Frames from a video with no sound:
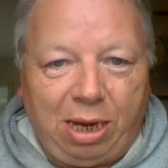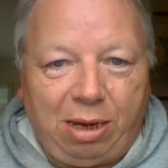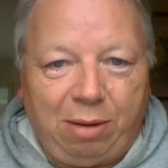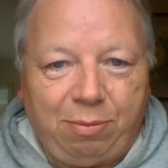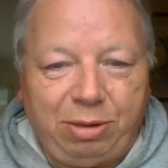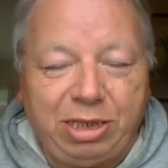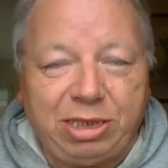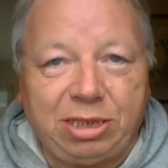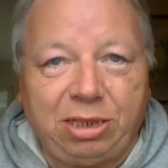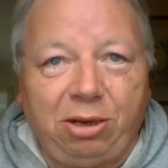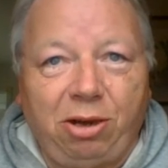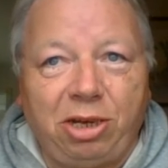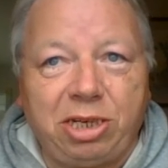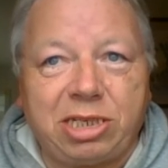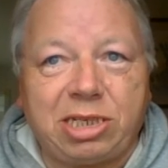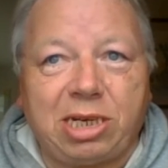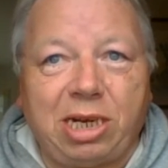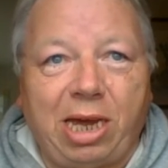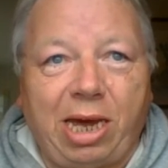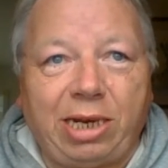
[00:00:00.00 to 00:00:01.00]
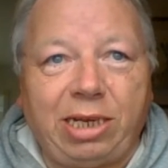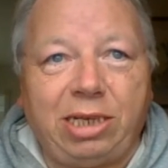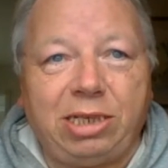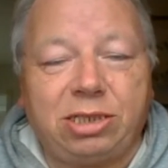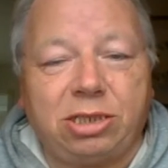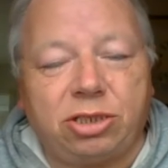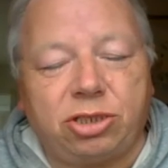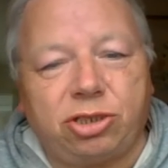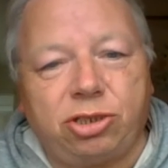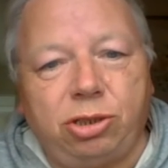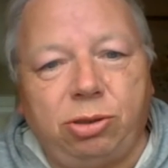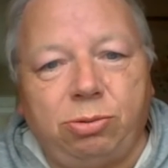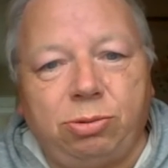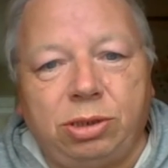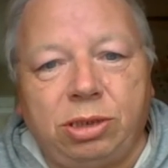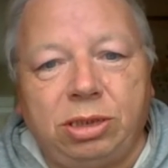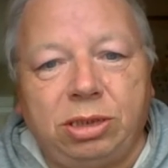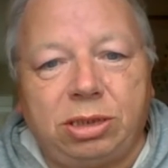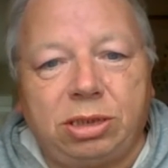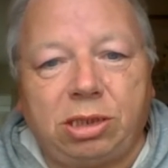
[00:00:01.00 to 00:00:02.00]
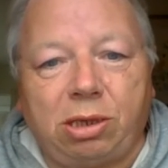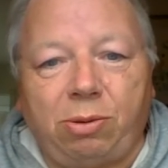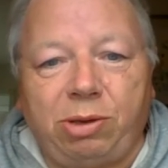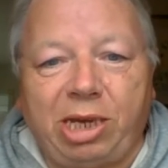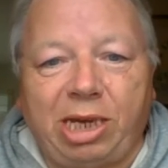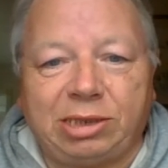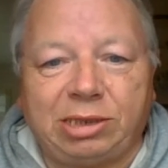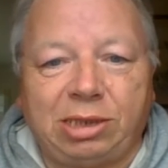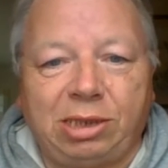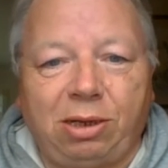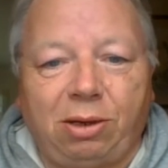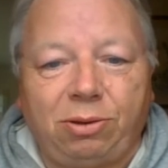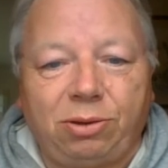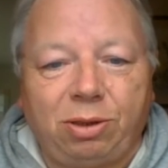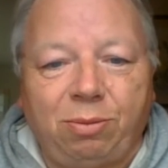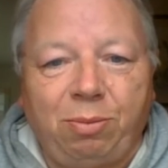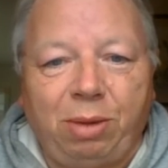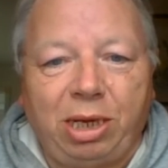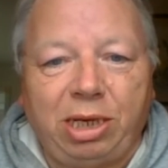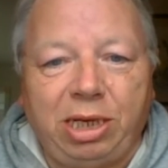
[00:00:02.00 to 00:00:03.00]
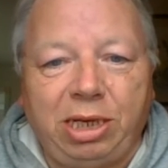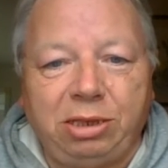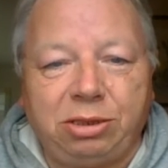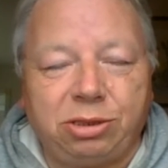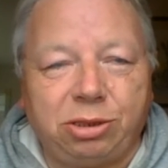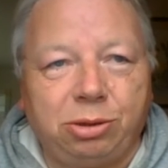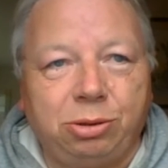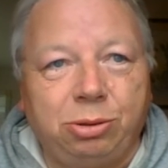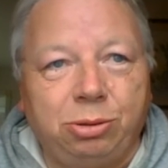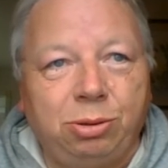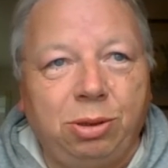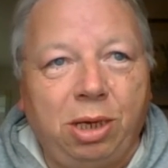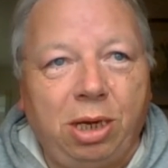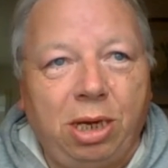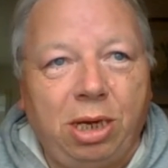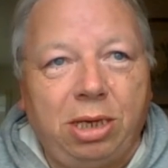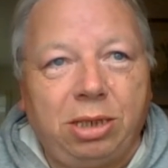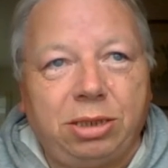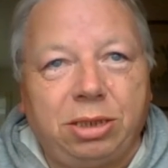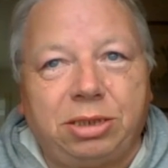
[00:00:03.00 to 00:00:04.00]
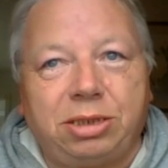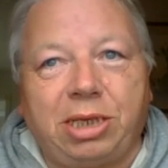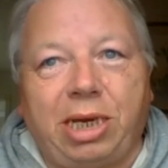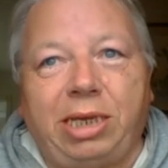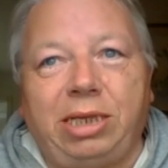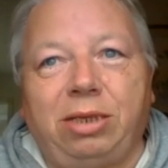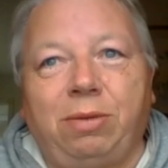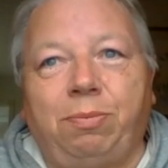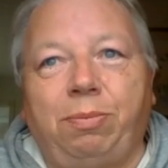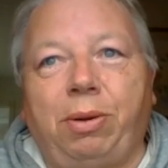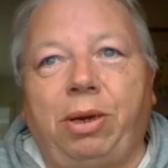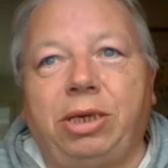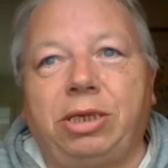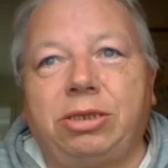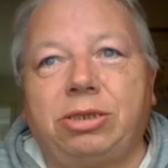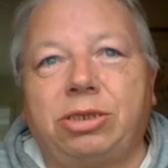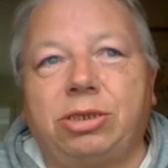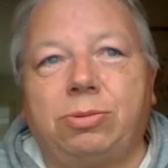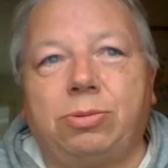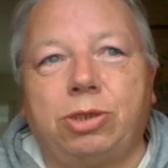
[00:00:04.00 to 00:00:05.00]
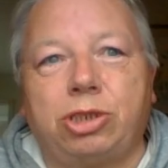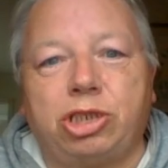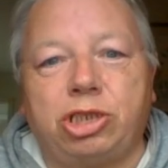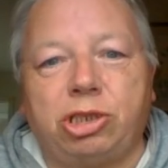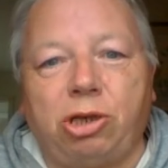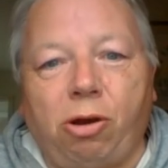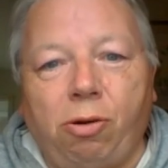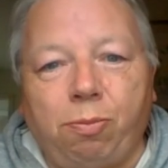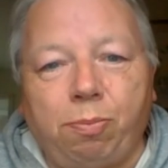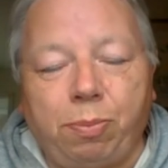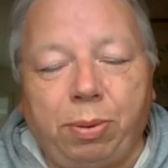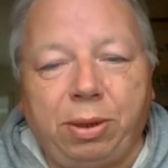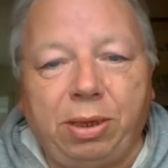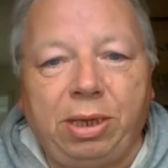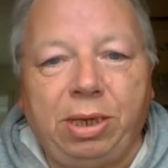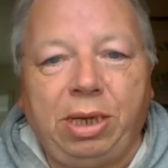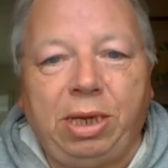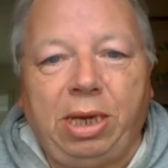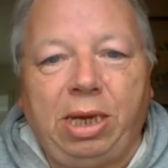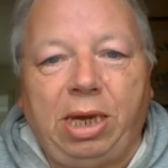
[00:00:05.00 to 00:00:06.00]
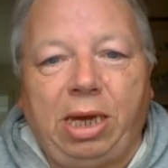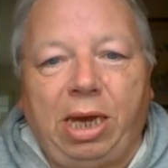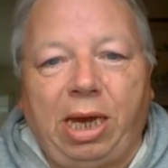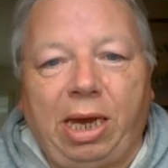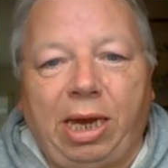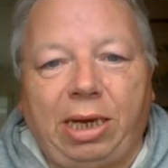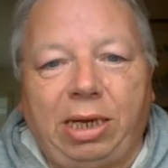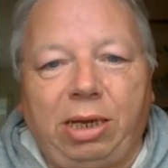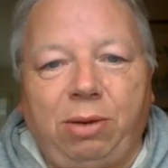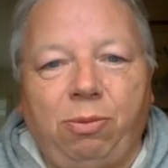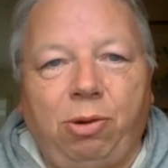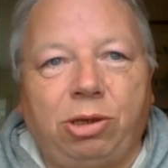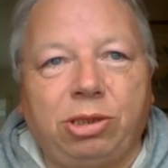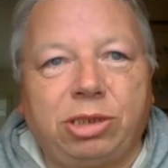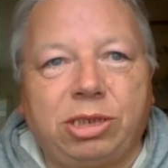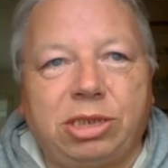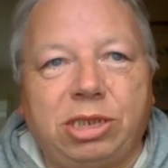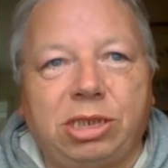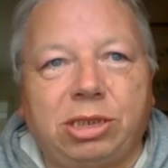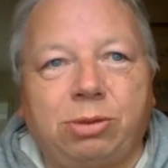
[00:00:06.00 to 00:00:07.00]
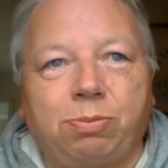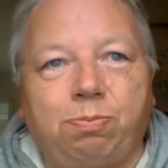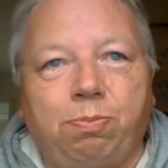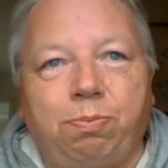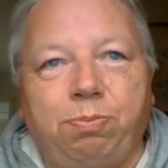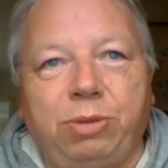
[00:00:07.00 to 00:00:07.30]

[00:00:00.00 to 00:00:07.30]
He's a nice lad, he's a student, so he hasn't got the money to take the bike to a shop, and he wants this